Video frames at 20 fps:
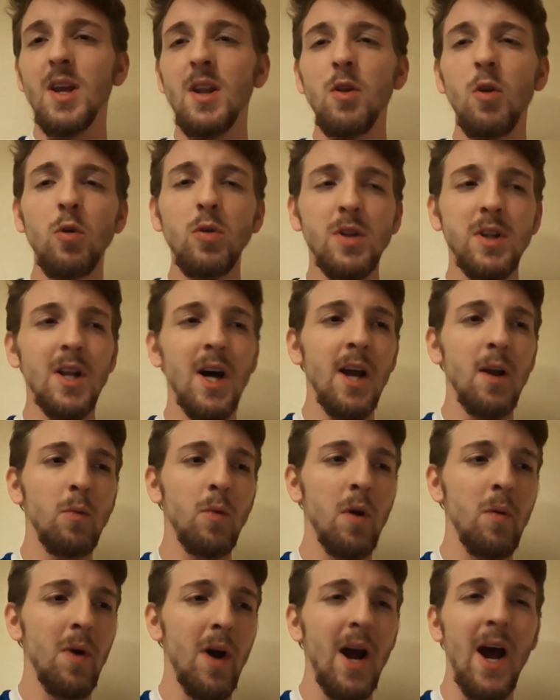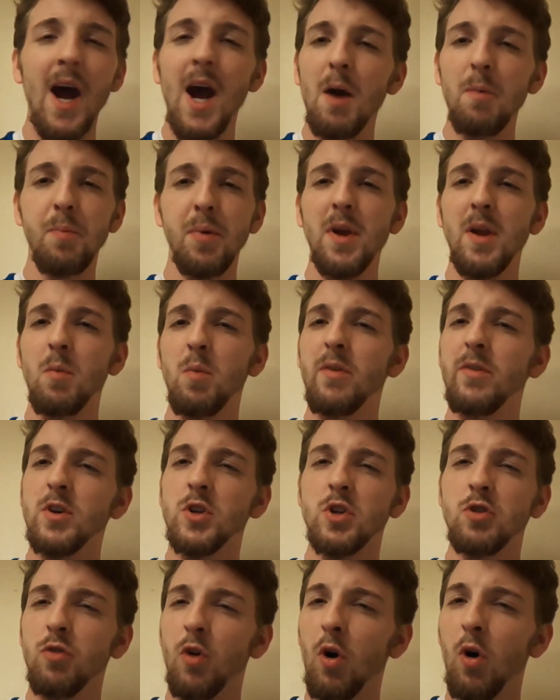It looked like we were happy with a
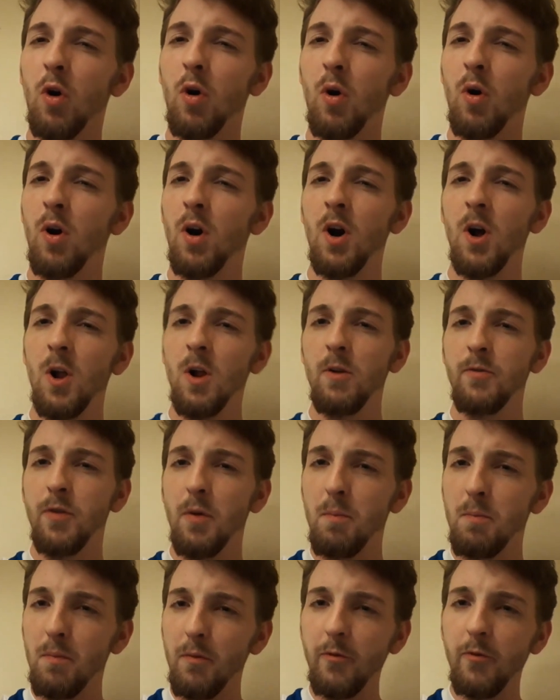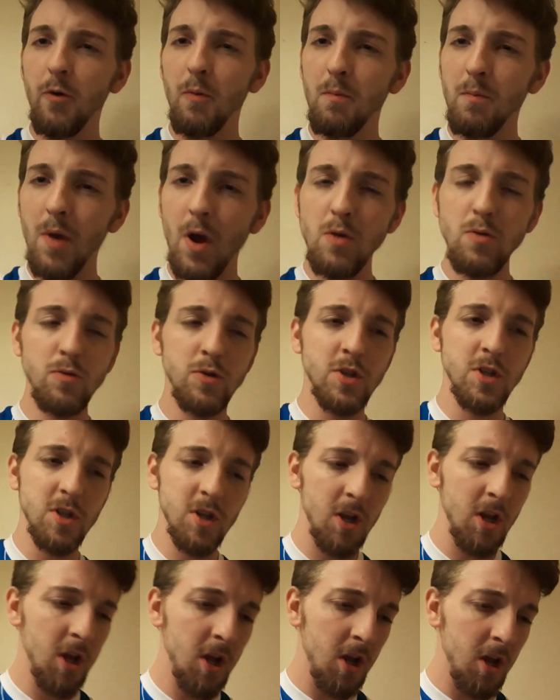draw for most
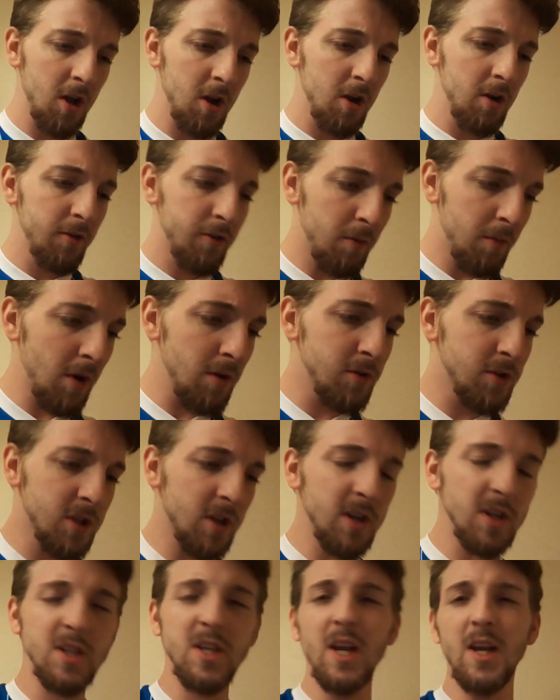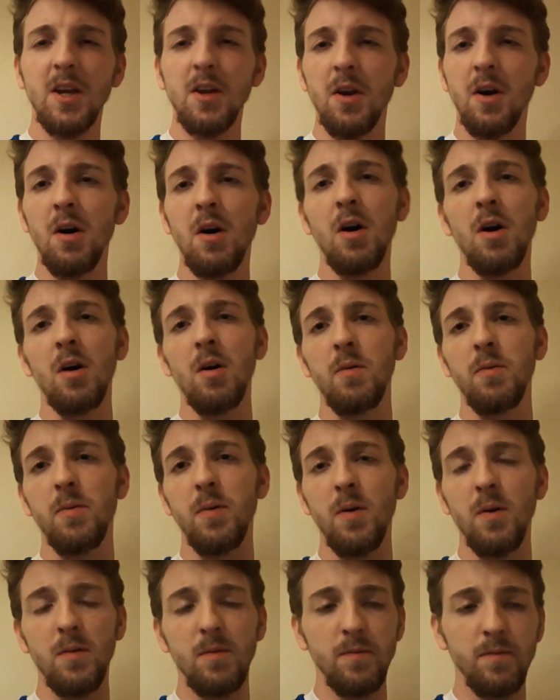of the second half.